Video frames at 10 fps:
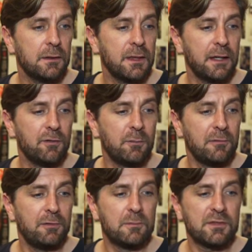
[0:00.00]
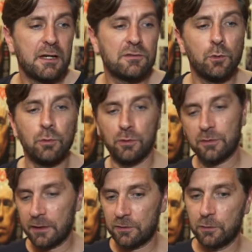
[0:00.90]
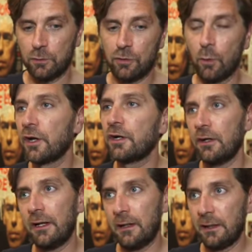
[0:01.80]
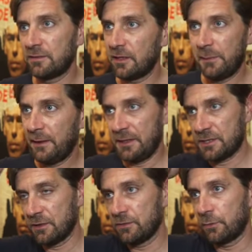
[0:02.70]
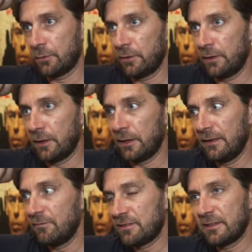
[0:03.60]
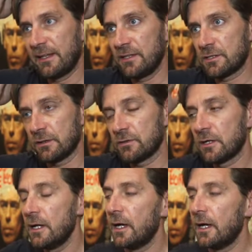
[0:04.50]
I think of my films as almost like sociological examinations or uh, investigations.